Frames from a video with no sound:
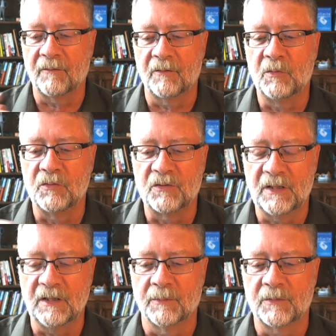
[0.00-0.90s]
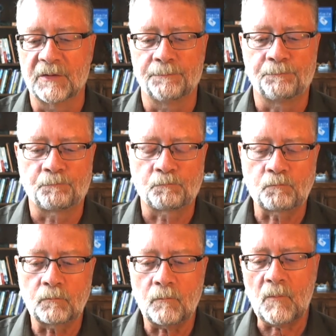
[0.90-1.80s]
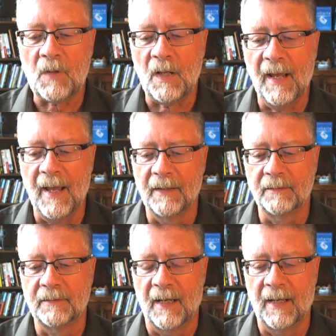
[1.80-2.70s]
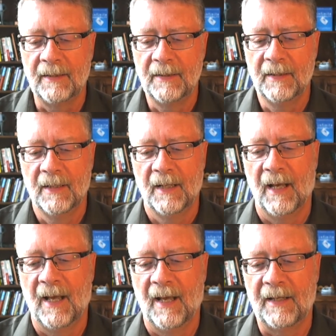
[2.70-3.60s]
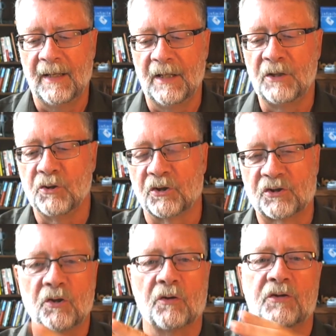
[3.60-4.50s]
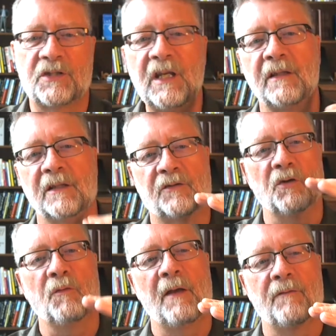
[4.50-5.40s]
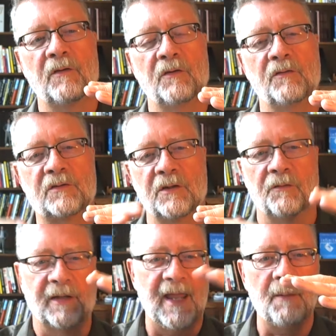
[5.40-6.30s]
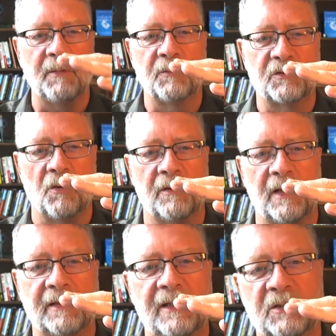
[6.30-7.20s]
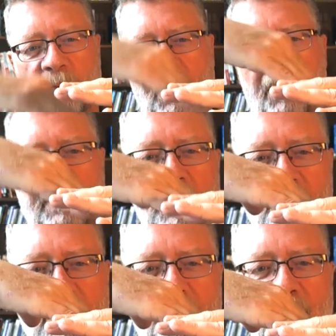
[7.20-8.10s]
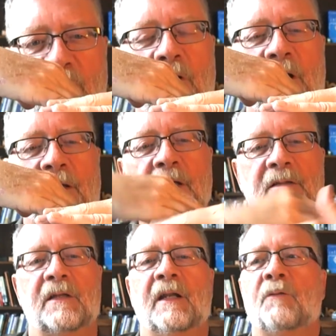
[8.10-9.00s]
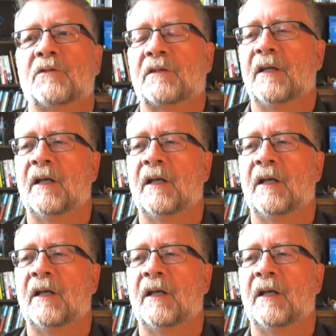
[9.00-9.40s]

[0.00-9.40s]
even museums, and you could sort of see that their revenues, the gambling was going like this, but all this other stuff was going like this, and it was